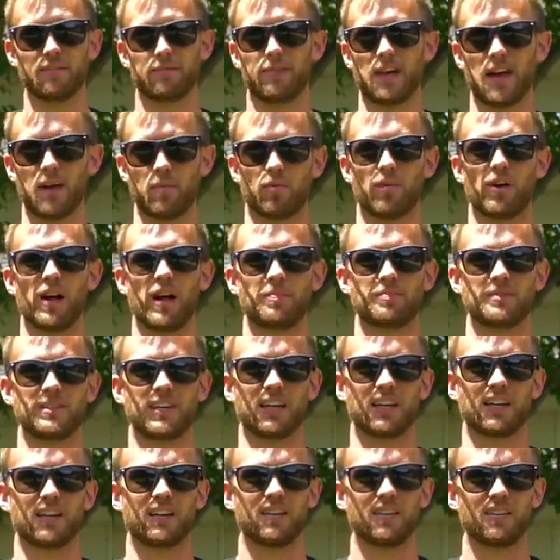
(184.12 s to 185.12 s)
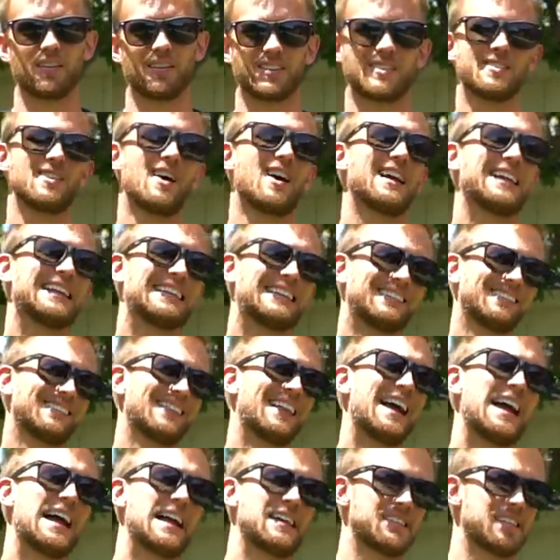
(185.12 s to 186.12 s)
fiber optic it's not
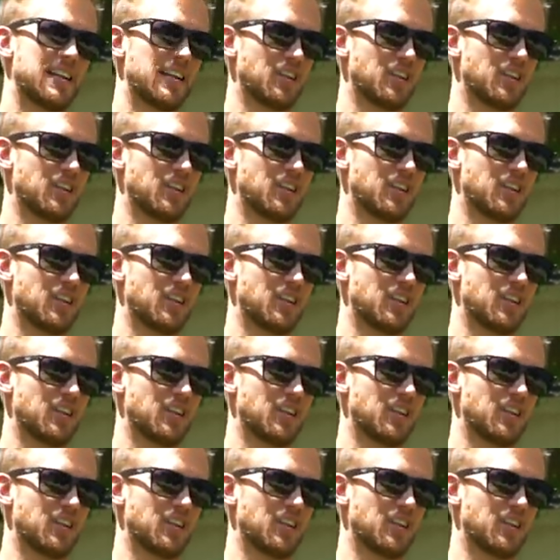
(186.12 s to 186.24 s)
glass